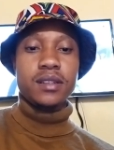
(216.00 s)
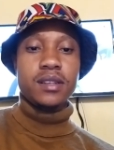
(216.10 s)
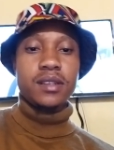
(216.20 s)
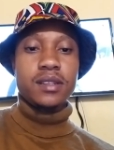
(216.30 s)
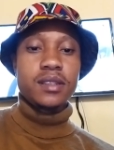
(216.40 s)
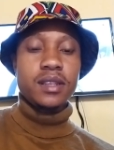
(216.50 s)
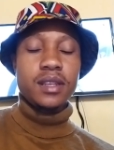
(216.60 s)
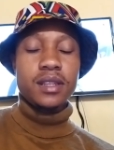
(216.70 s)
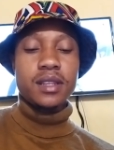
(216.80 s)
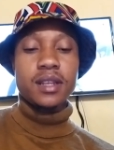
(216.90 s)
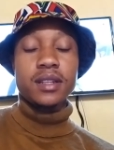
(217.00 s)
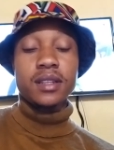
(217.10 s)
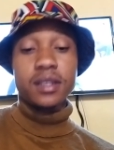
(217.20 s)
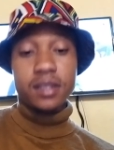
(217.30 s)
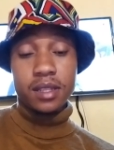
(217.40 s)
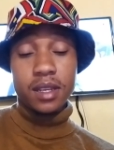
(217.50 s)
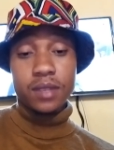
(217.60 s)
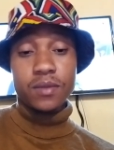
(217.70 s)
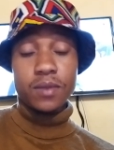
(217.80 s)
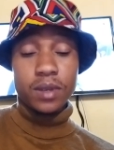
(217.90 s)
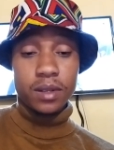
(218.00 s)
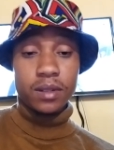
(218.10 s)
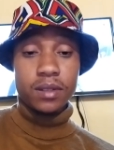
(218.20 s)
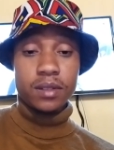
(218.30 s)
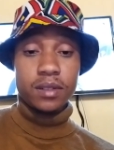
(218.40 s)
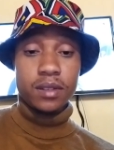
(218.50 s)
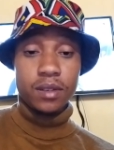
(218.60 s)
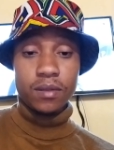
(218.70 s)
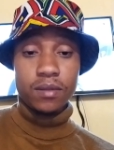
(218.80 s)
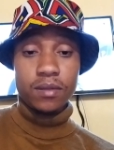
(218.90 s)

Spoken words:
see that this thing is real, you know,